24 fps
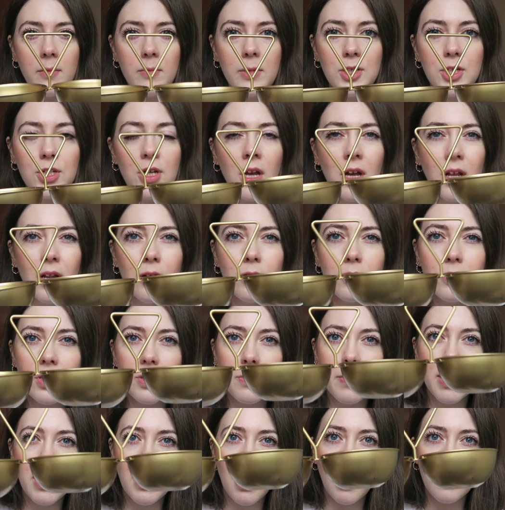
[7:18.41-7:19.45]
which looks to
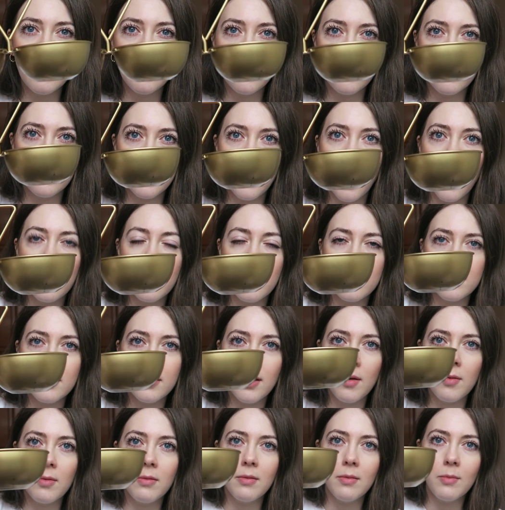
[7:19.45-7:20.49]
me like you could, like, I don't
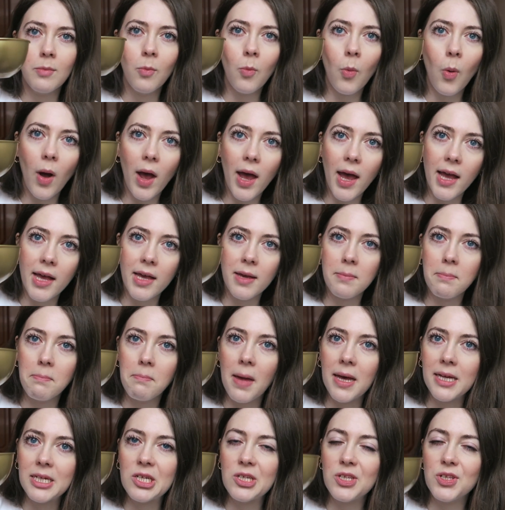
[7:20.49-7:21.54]
know, weigh
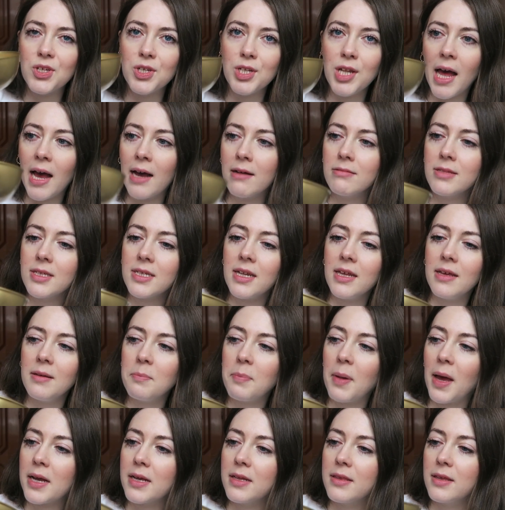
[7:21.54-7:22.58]
medicine out in it
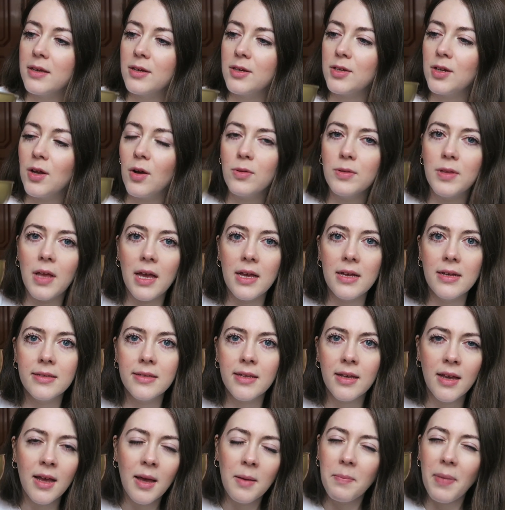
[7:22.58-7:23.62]
back in the good old days,
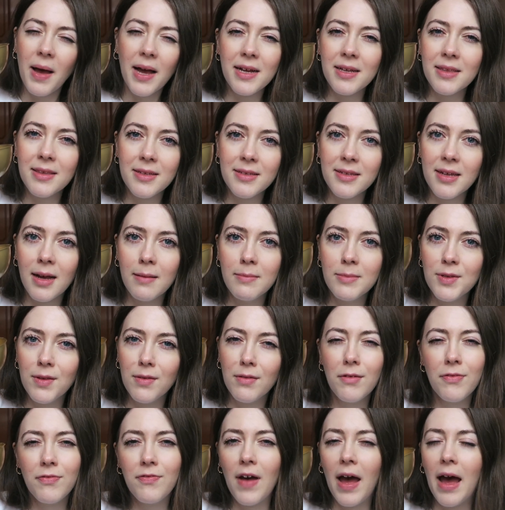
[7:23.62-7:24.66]
back in the times of
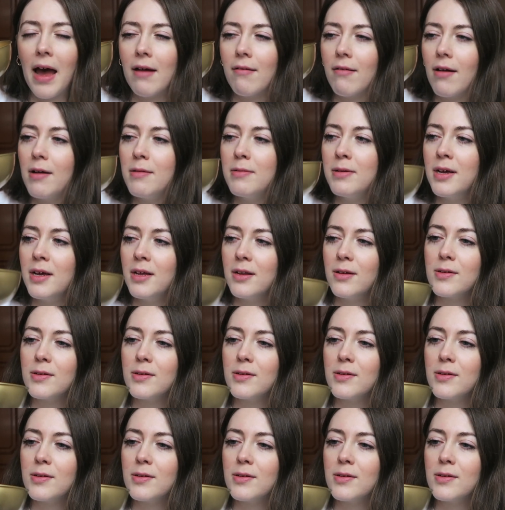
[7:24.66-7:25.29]
the pharaoh.